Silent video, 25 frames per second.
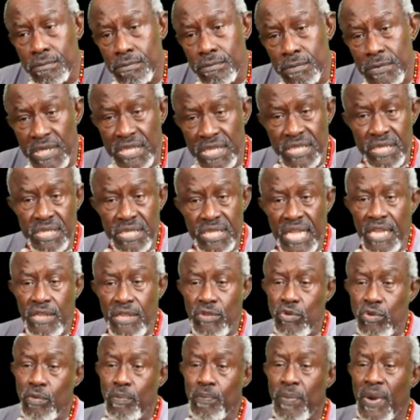This is not
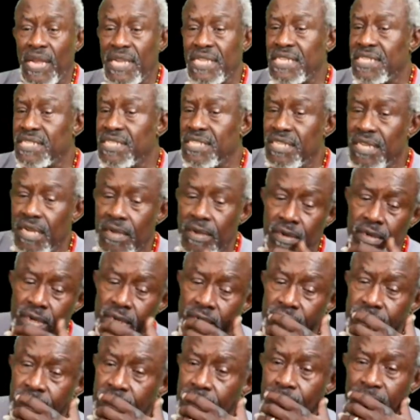new practice in our
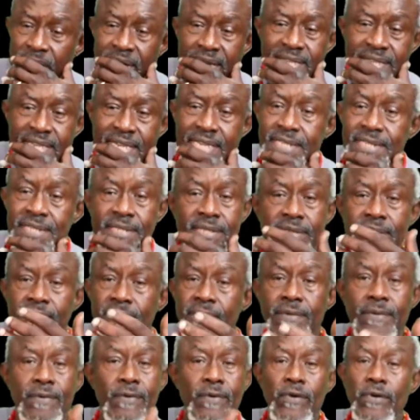country, but it just
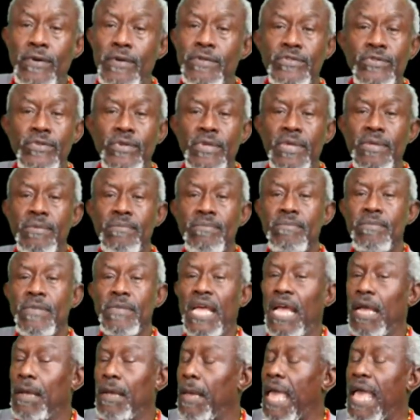going to the
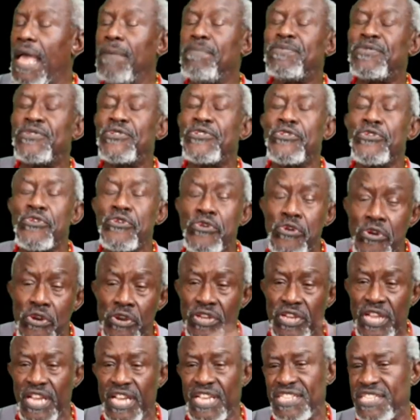
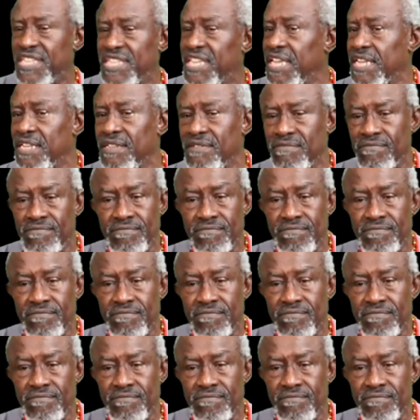absurd extent.